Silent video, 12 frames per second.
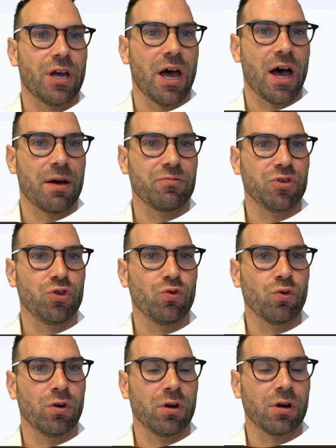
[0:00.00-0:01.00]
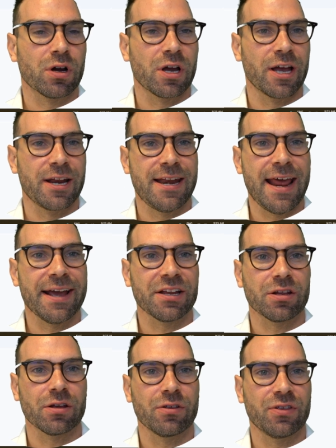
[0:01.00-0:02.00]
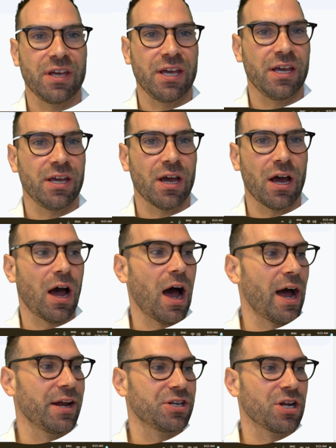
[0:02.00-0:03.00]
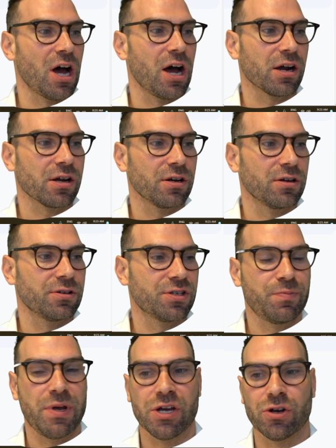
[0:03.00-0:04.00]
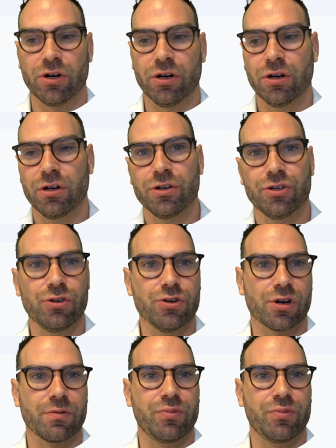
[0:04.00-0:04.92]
Uh, you will connect the HiDock speaker to your